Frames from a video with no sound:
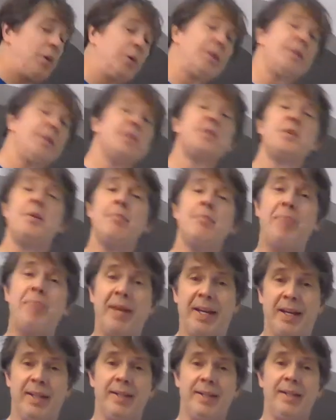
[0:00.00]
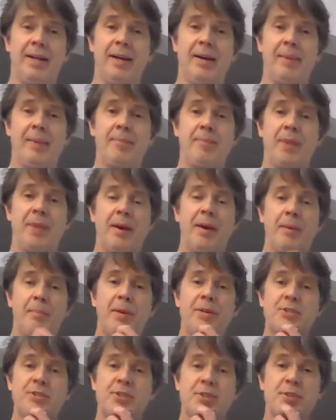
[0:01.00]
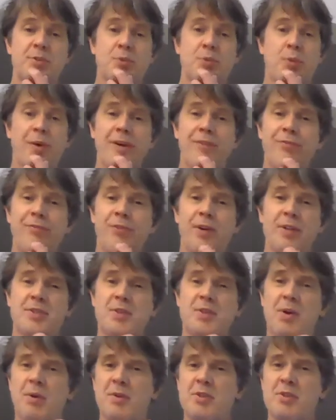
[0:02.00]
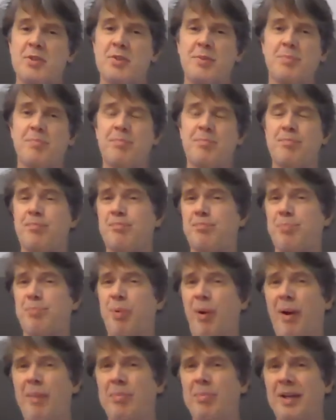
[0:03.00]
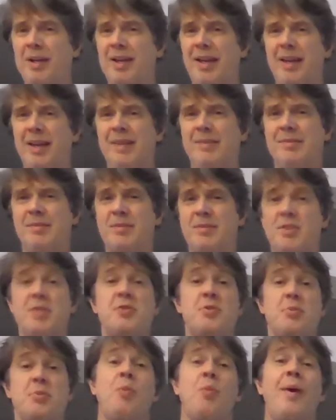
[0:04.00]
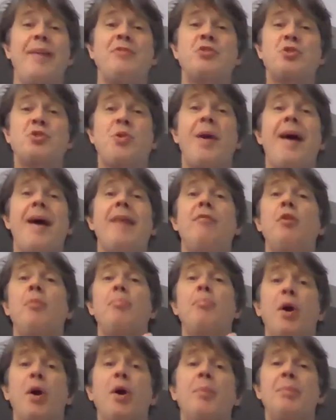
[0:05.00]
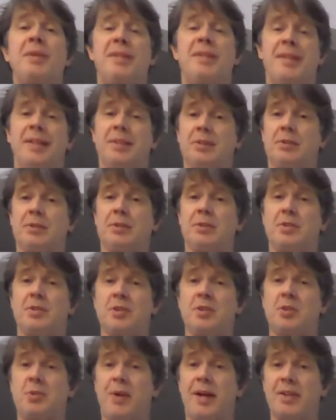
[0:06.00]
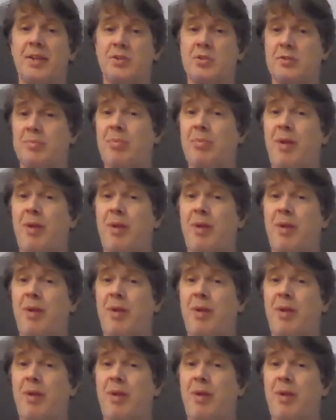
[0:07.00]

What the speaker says: only does it bend, but since wave fronts always propagate, since waves travel perpendicular to the direction of